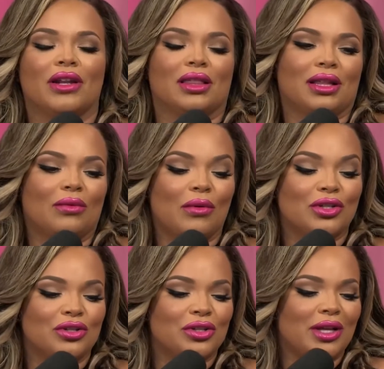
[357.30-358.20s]
no COVID, nothing.
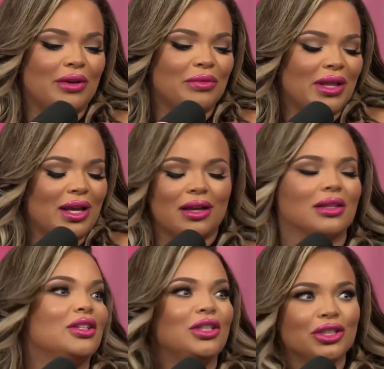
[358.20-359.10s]
Like, what would you do that would be
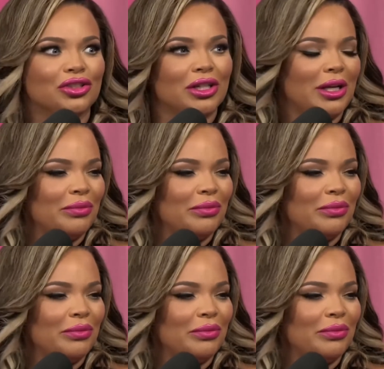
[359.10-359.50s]
like your